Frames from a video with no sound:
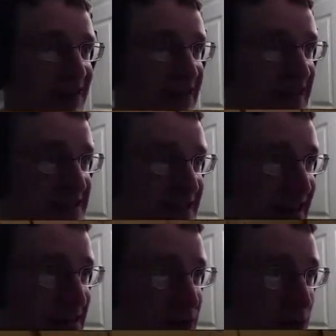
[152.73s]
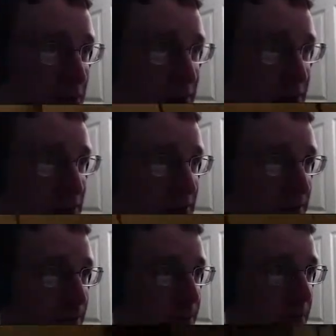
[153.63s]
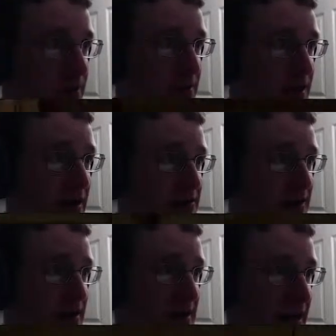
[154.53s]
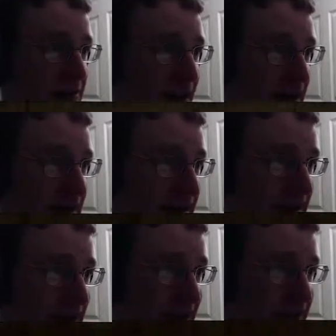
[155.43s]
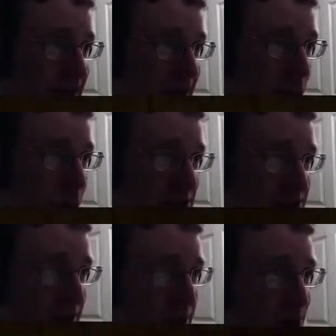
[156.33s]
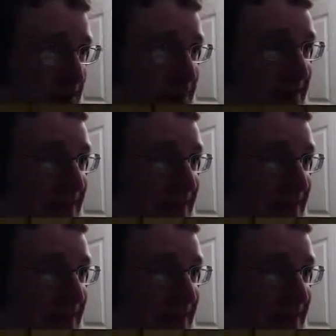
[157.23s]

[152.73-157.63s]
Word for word: He's he's running around with the, stick of dynamite, and I haven't hit him once with a bolt.